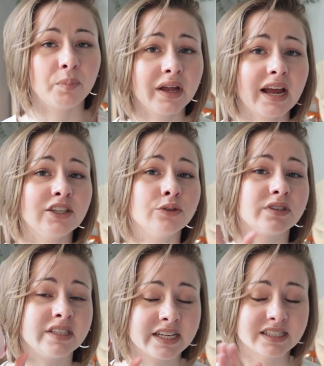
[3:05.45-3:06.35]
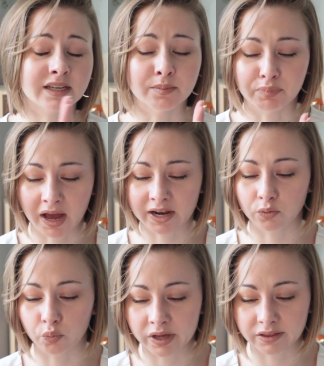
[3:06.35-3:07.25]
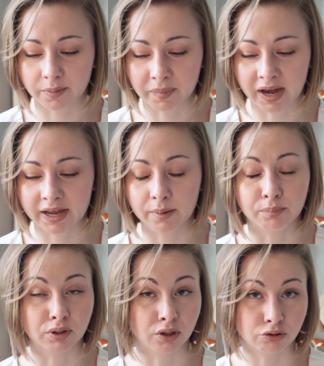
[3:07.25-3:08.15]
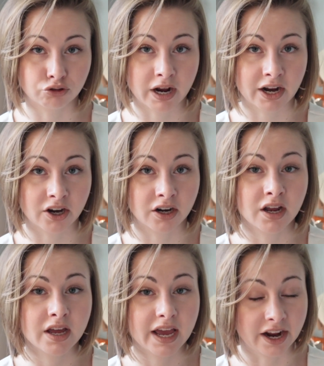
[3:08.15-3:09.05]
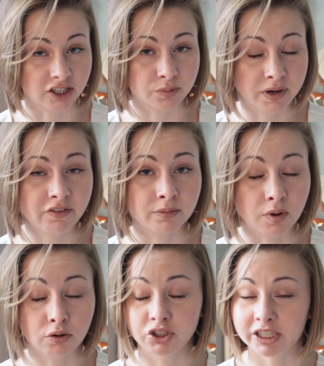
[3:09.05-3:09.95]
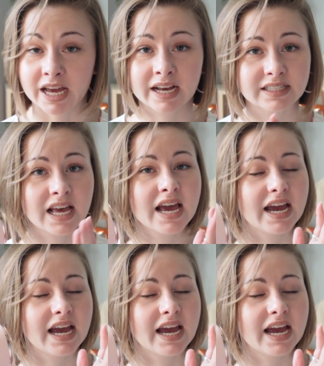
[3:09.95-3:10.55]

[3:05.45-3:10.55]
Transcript: But I used this combined with my blow dryer hairspray from OGX,